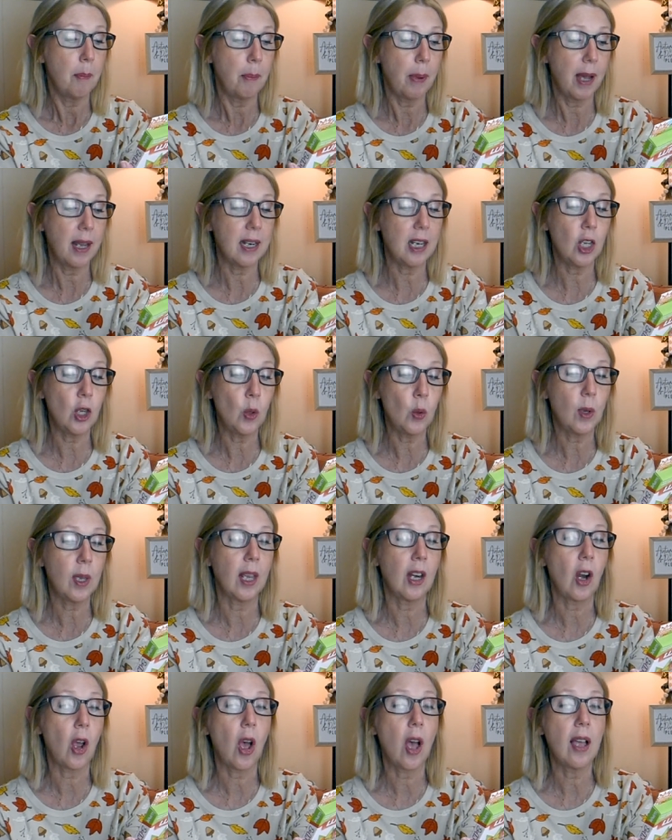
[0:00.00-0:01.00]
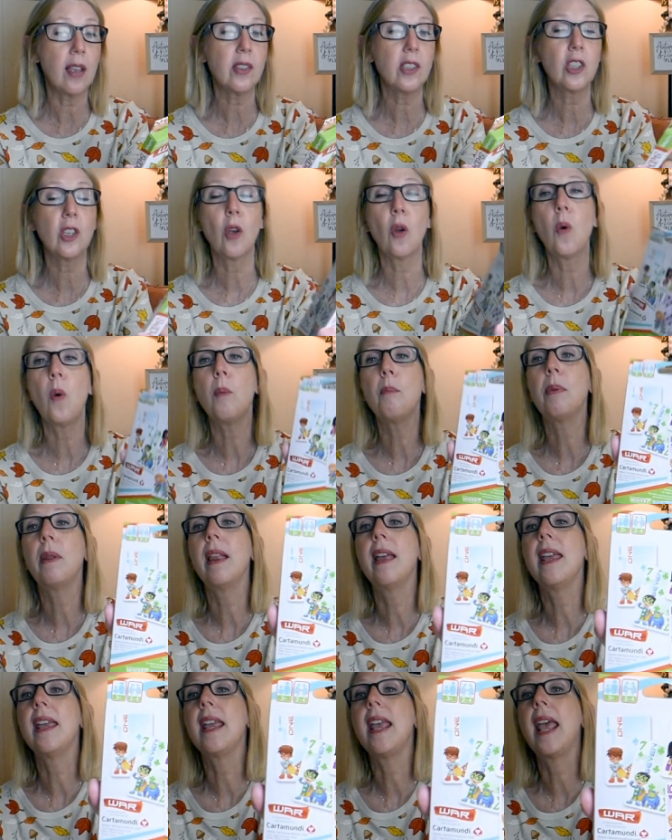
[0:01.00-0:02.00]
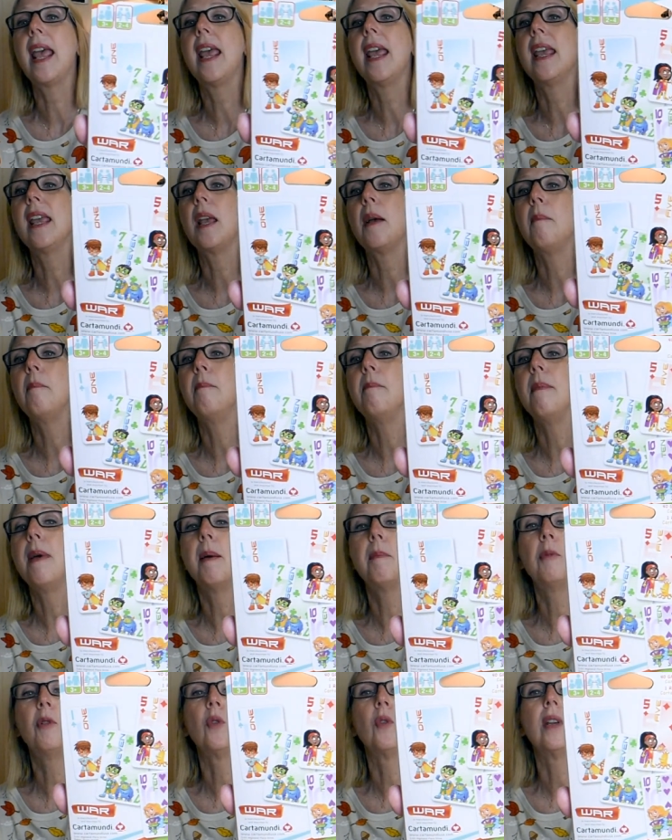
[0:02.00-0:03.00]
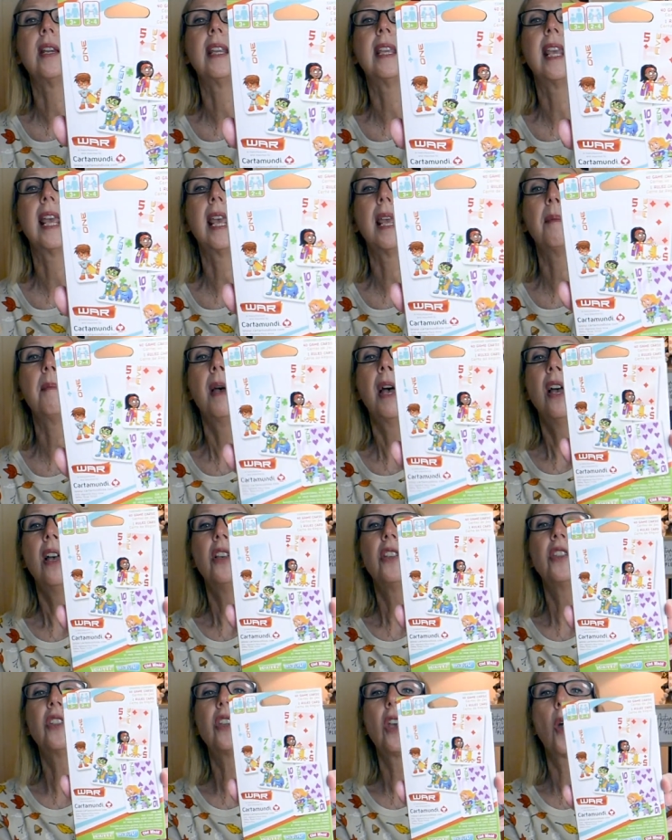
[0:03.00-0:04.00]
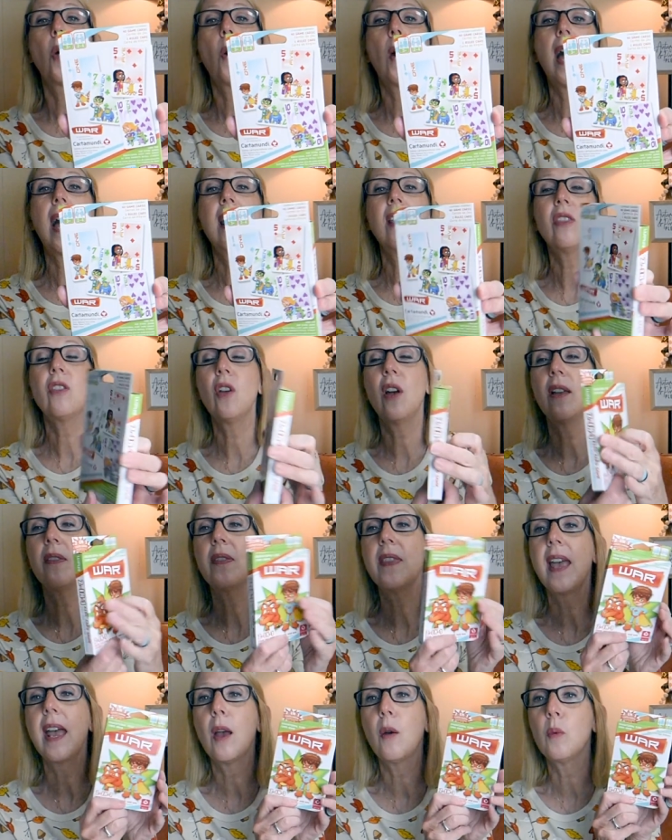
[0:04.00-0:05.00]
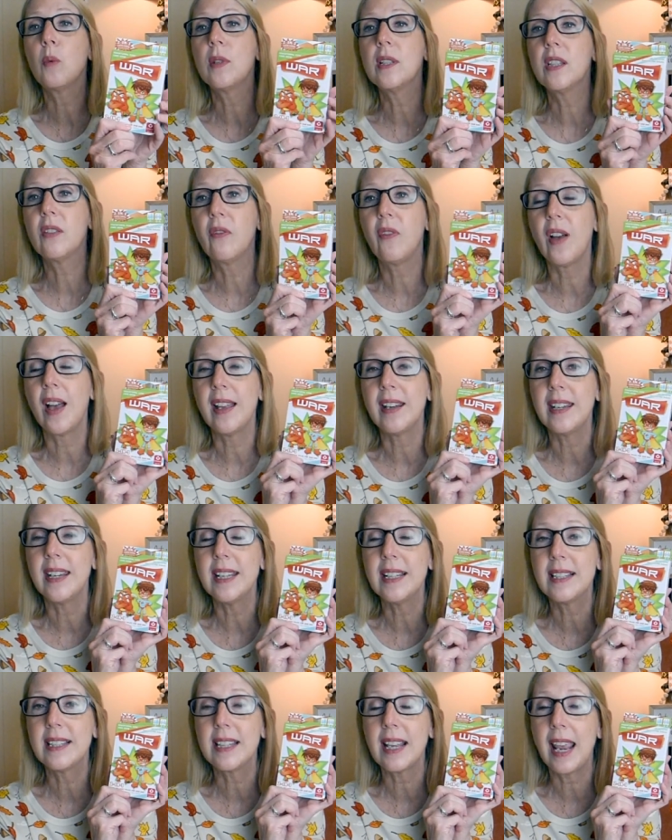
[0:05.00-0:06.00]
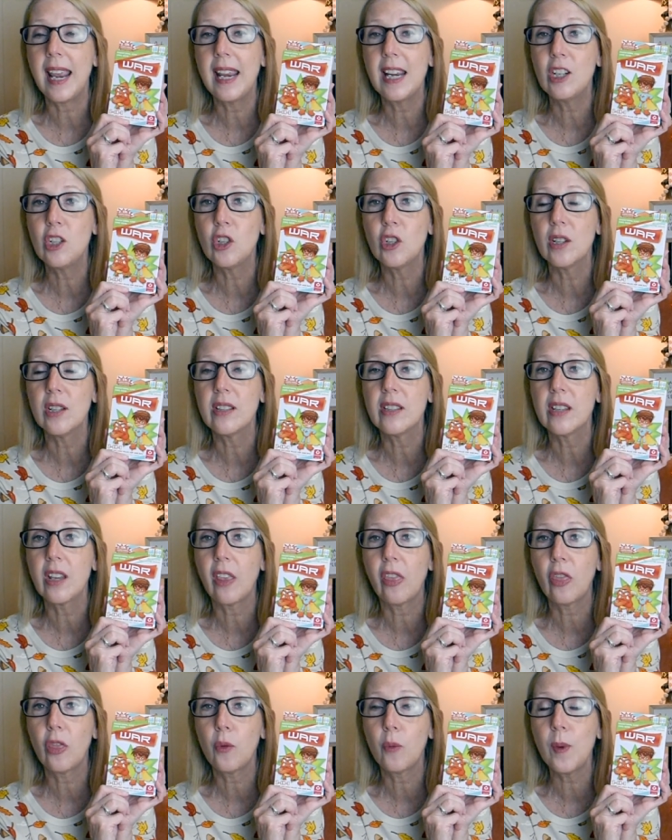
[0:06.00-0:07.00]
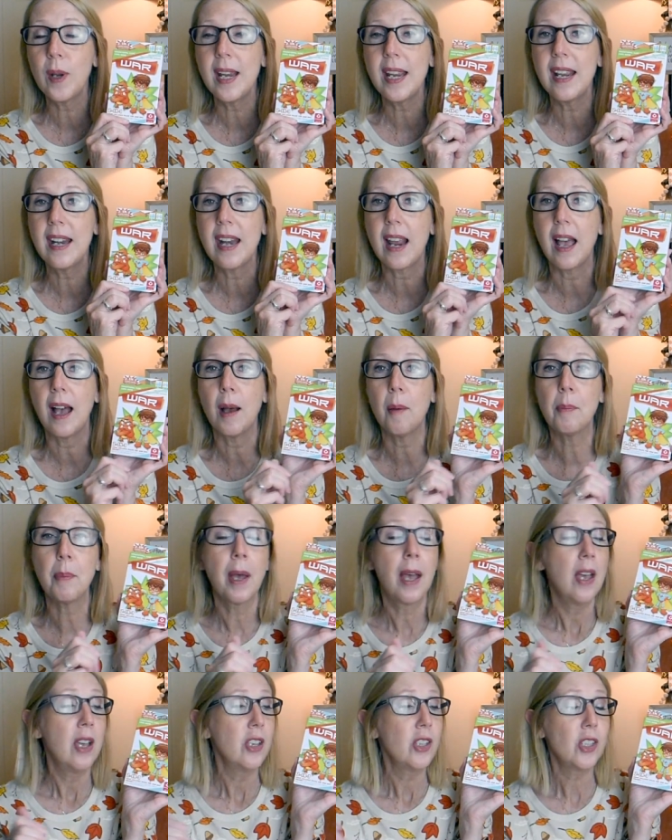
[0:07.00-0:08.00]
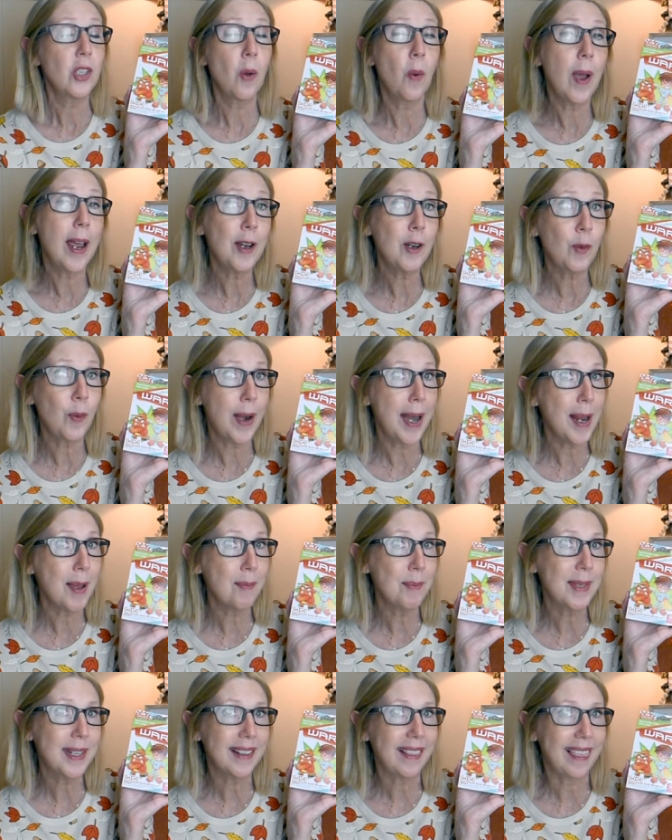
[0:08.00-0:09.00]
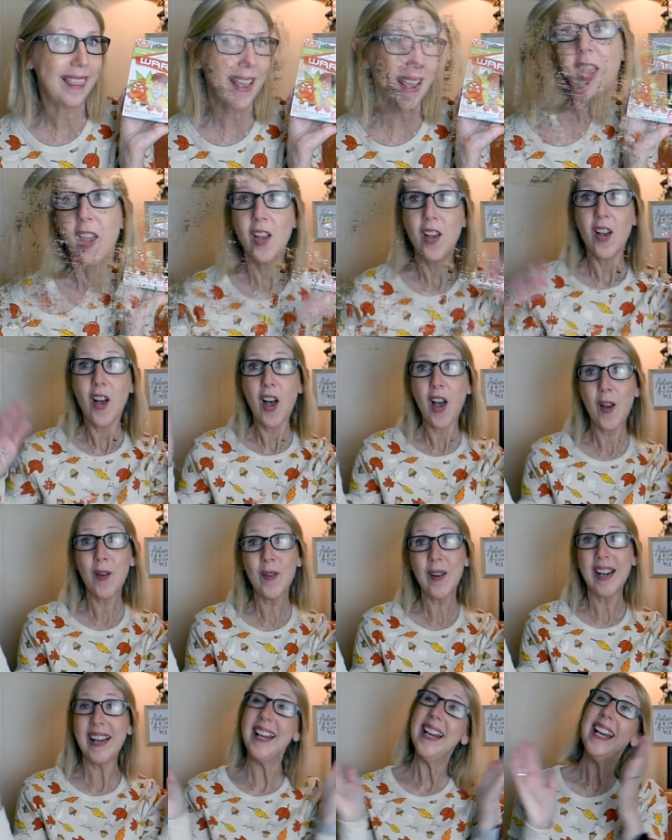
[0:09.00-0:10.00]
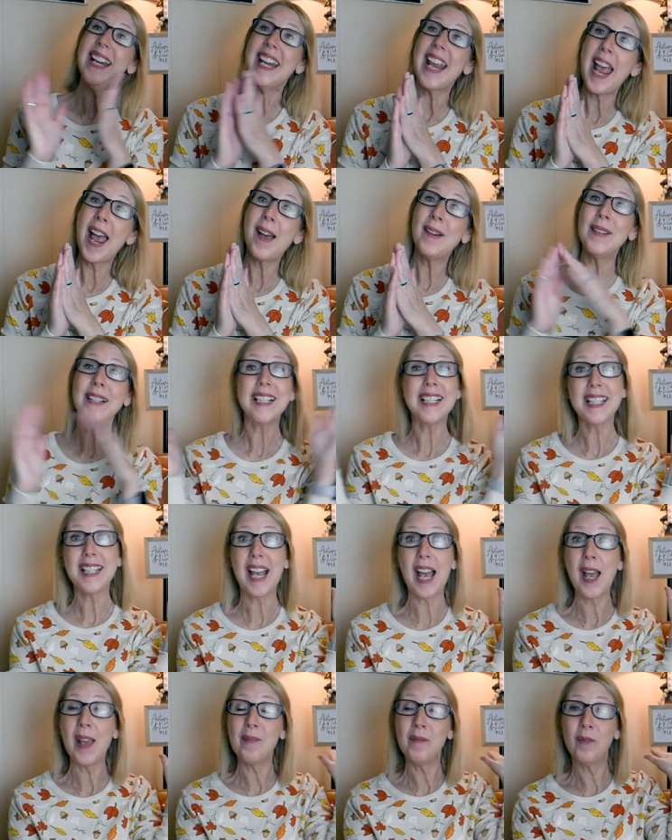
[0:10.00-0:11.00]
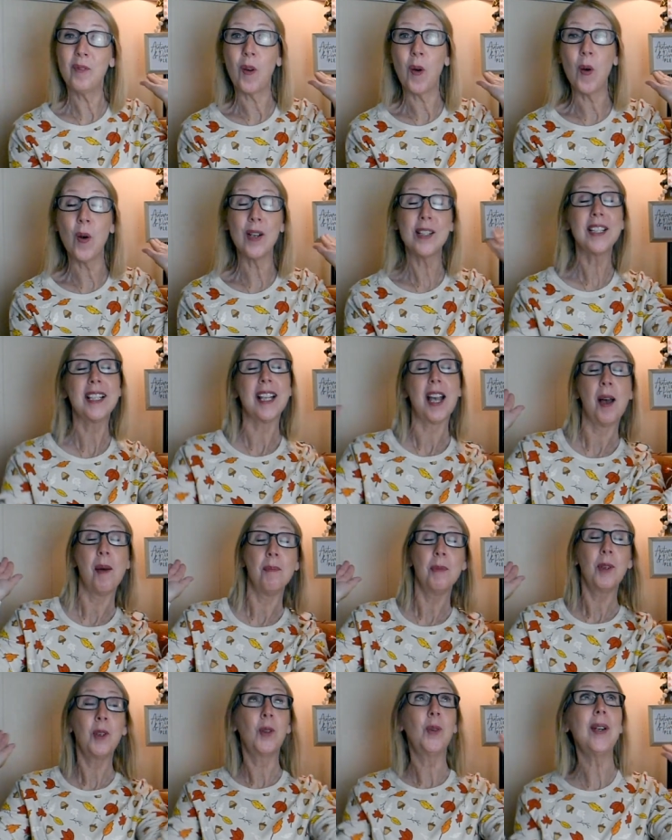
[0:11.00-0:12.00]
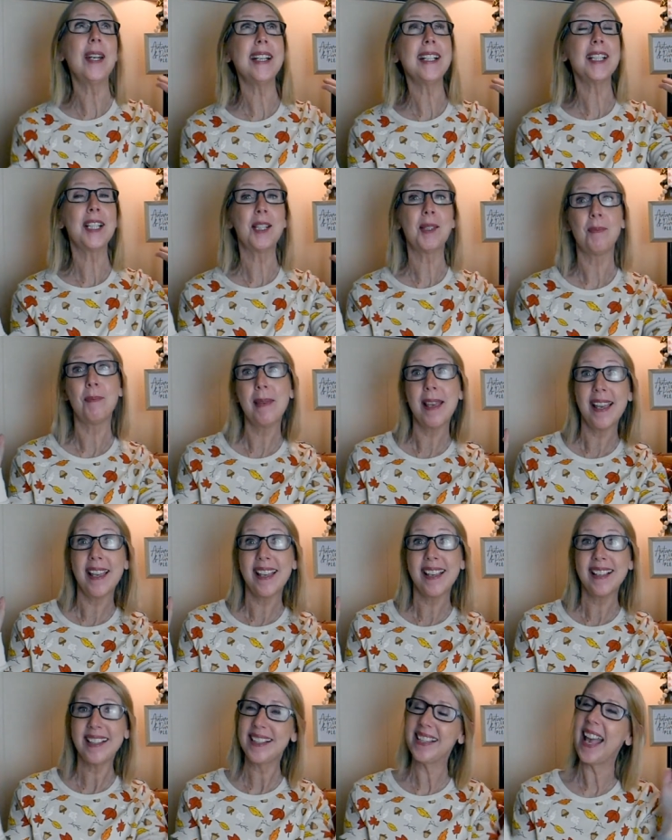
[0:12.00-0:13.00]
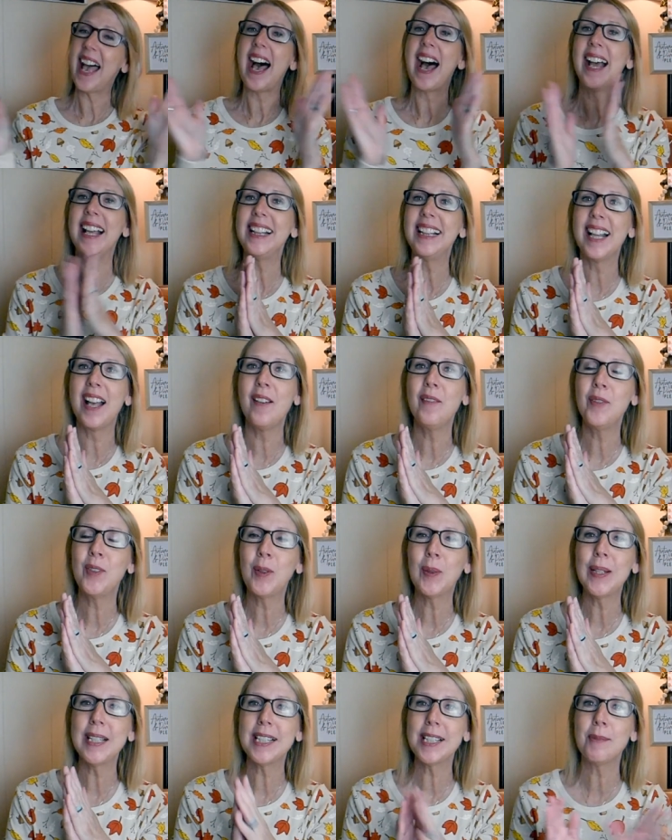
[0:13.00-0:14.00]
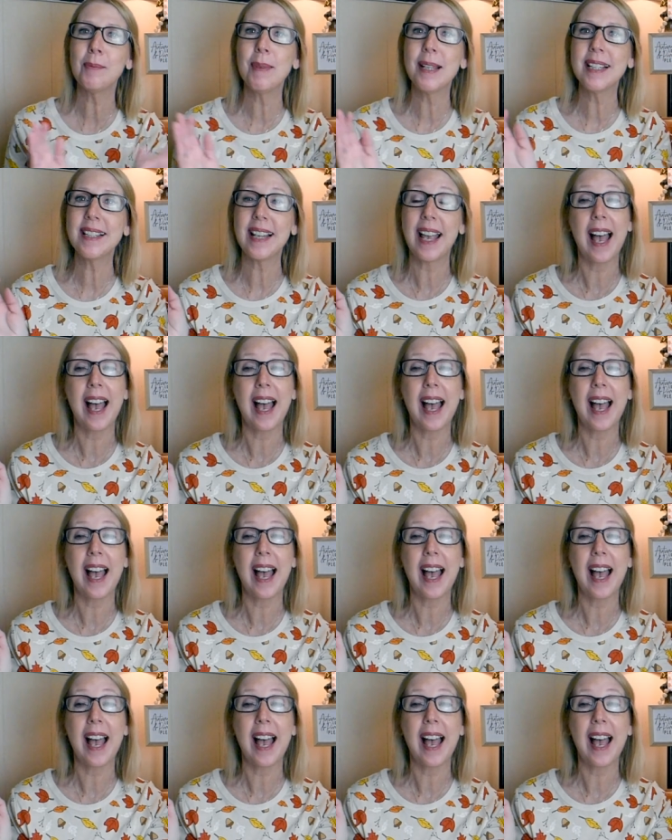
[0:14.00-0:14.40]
but you can also play a memory game. So I thought that was fun. It's ages three and up. So I grabbed that. All right, now it's time for some Christmas. I love Christmas.